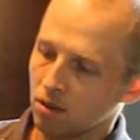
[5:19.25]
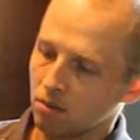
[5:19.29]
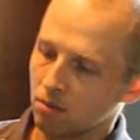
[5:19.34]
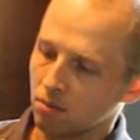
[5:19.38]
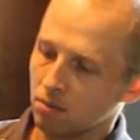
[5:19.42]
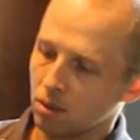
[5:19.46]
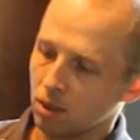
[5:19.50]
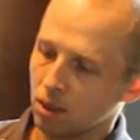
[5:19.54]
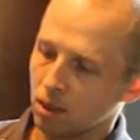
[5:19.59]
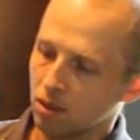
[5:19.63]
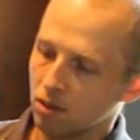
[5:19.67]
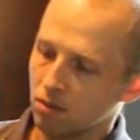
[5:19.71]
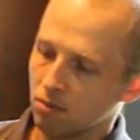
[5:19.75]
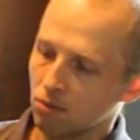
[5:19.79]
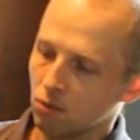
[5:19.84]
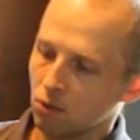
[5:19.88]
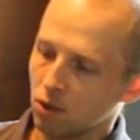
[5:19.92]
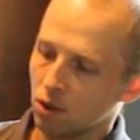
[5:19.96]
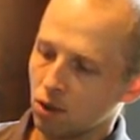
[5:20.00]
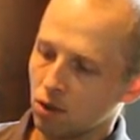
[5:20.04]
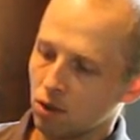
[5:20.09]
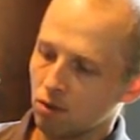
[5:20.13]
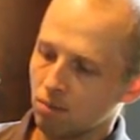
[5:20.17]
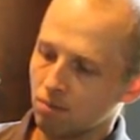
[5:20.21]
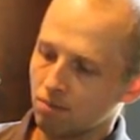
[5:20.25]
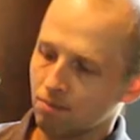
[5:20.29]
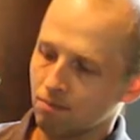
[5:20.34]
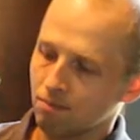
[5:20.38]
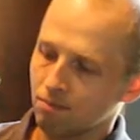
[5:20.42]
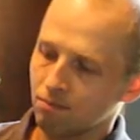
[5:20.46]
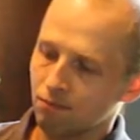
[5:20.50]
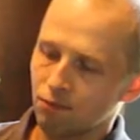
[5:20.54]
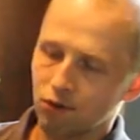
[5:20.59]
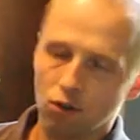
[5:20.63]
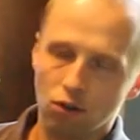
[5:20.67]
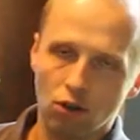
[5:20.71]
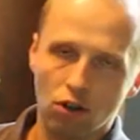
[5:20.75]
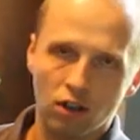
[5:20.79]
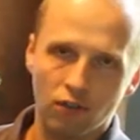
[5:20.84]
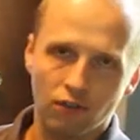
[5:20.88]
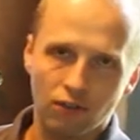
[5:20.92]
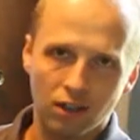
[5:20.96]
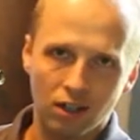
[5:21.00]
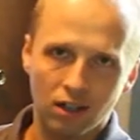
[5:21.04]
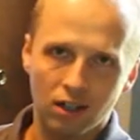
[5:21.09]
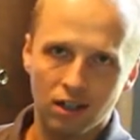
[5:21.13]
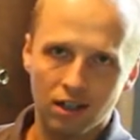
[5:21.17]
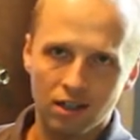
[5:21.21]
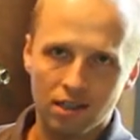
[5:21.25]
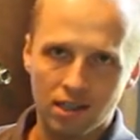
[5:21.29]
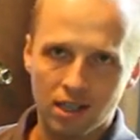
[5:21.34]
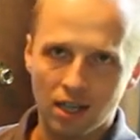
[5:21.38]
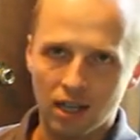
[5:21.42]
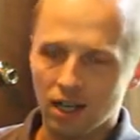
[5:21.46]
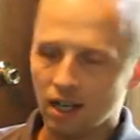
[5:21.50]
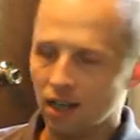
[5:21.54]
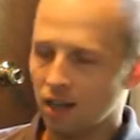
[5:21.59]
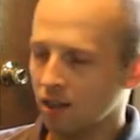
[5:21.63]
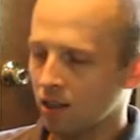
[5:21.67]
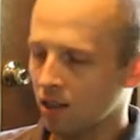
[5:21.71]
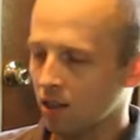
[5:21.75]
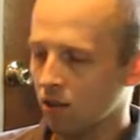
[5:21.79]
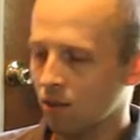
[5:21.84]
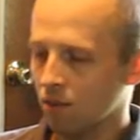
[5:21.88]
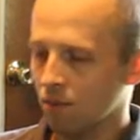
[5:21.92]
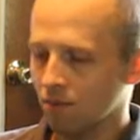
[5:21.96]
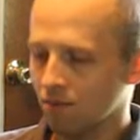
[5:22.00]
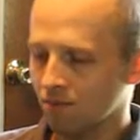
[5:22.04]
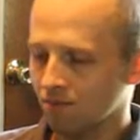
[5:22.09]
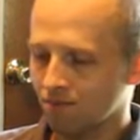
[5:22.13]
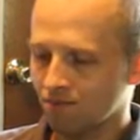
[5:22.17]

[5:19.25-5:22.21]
But when you're photographing the night sky, you know,